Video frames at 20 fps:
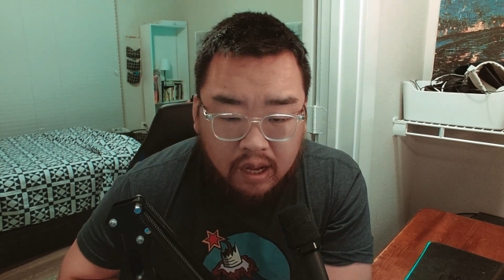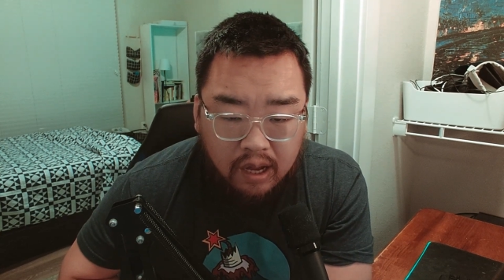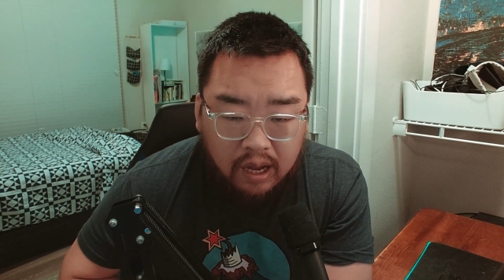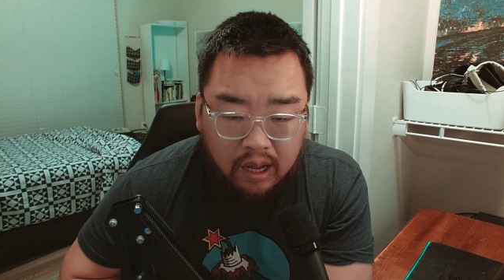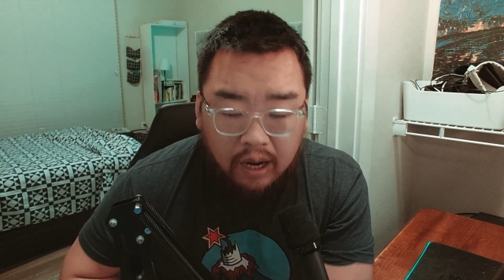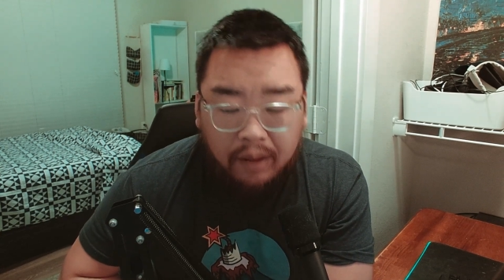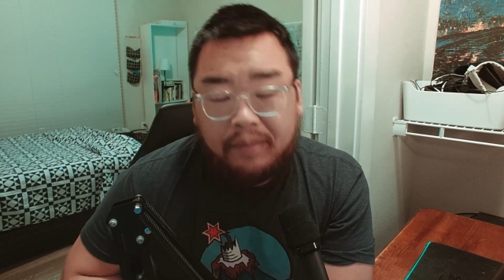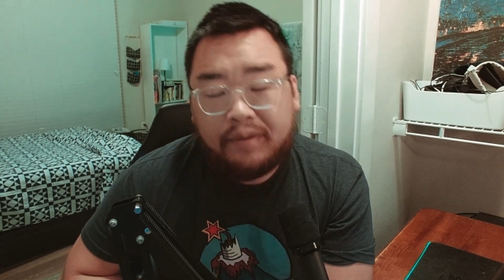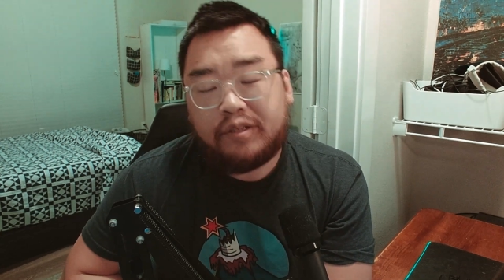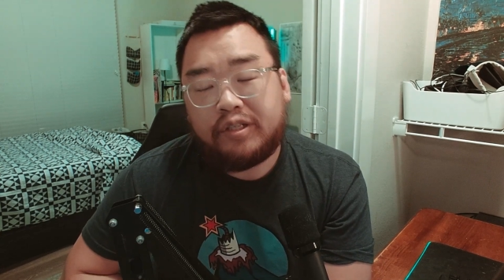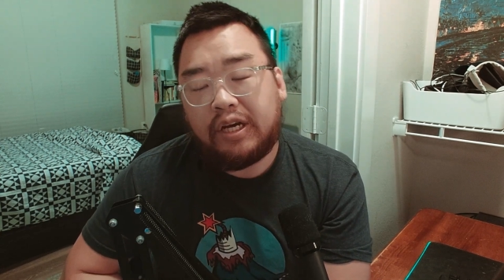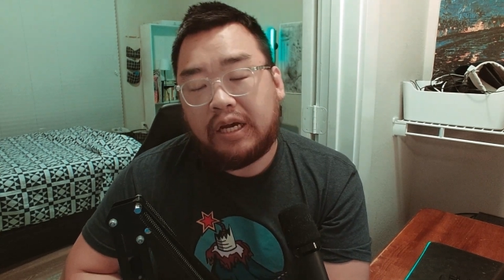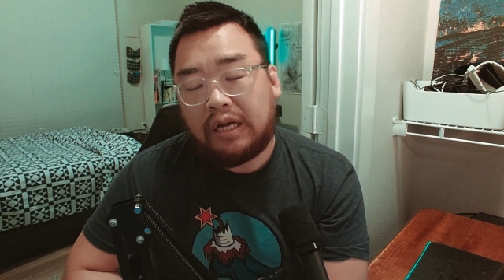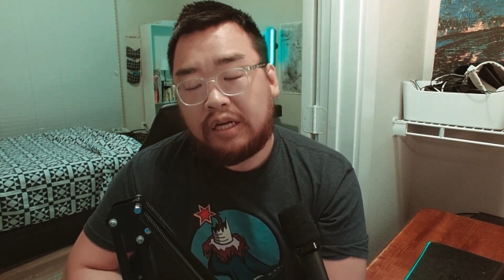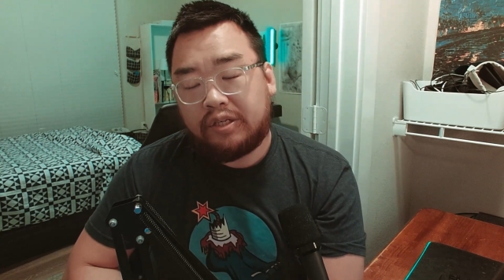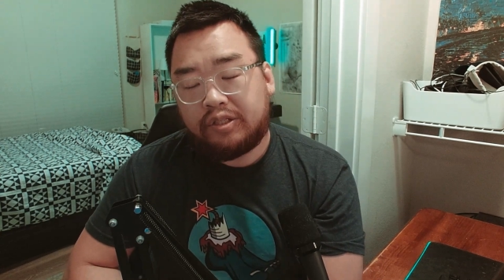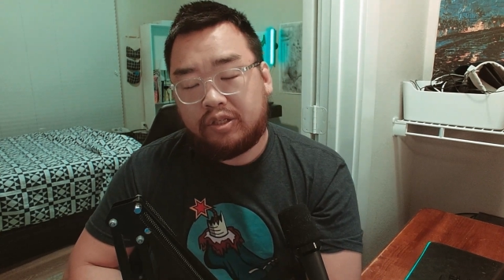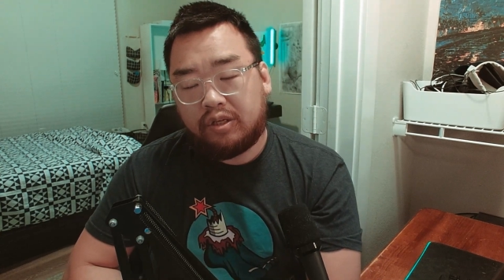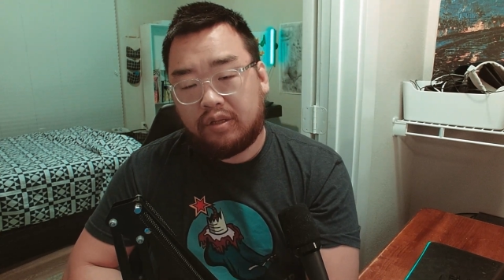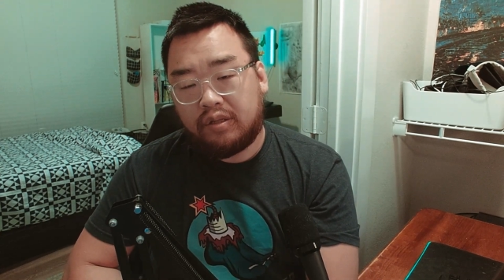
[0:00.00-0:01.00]
and I've been
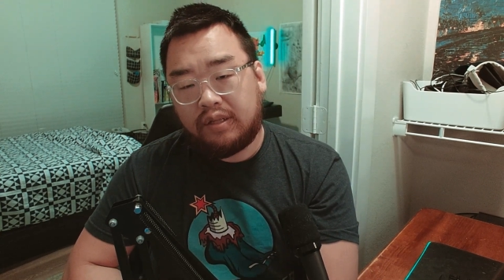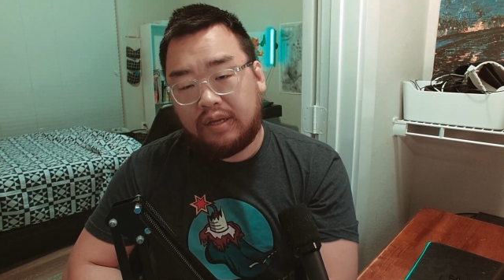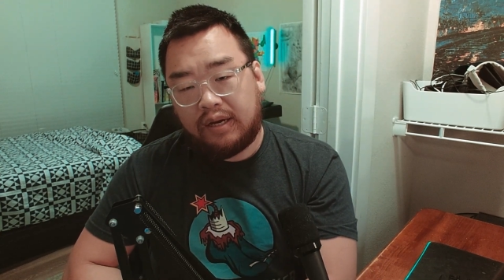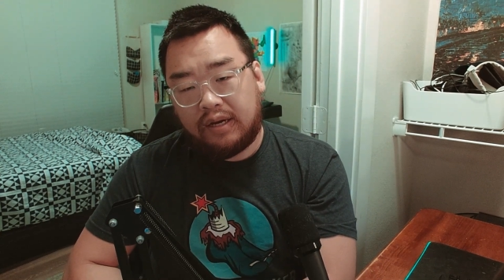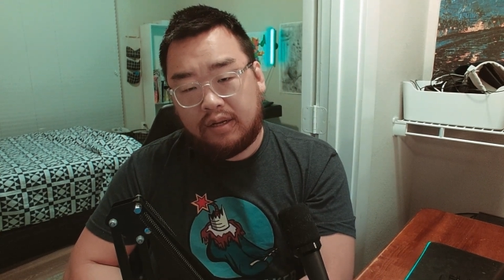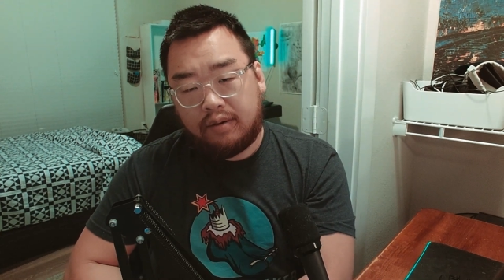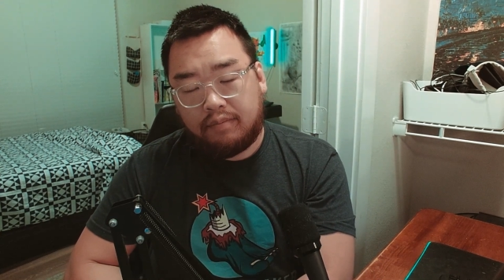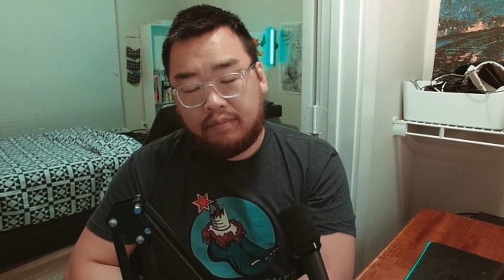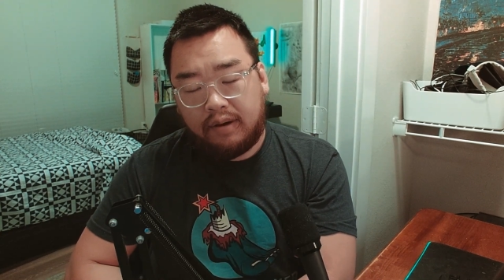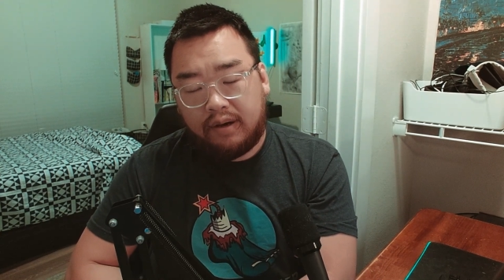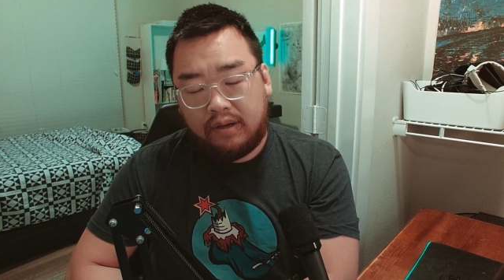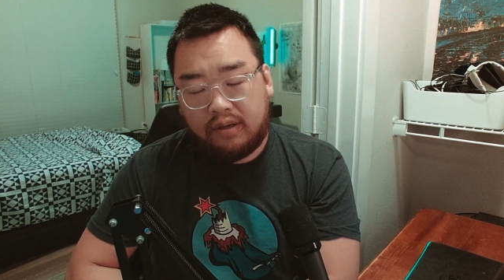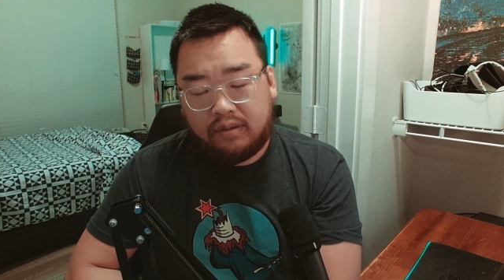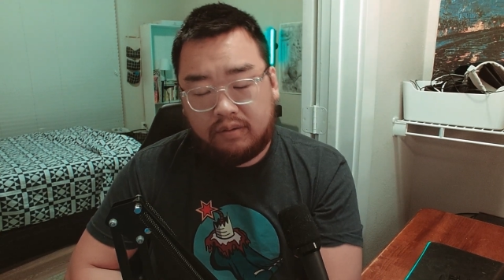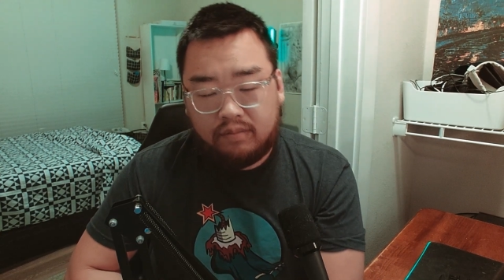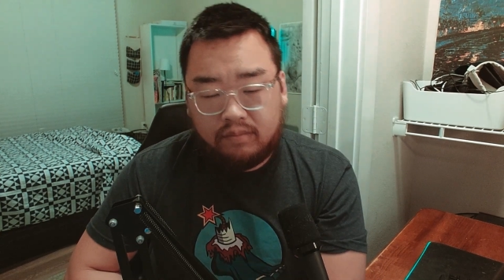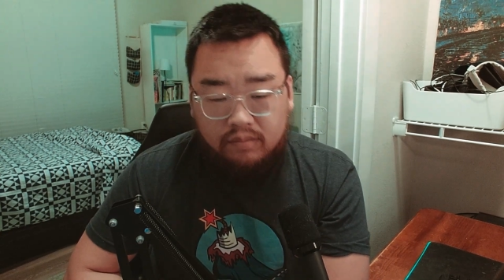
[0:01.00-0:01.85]
challenged on that by